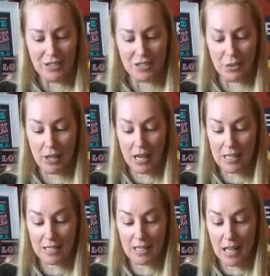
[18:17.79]
So
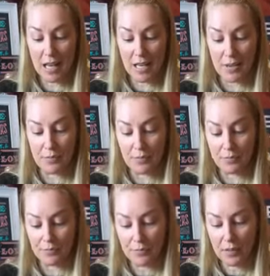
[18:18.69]
guys,
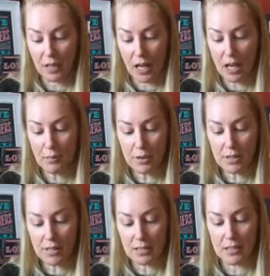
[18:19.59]
I'll
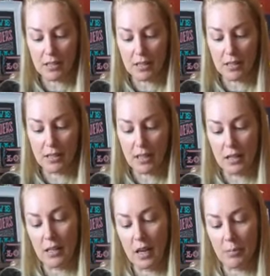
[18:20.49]
put this
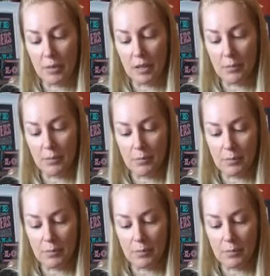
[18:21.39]
up in the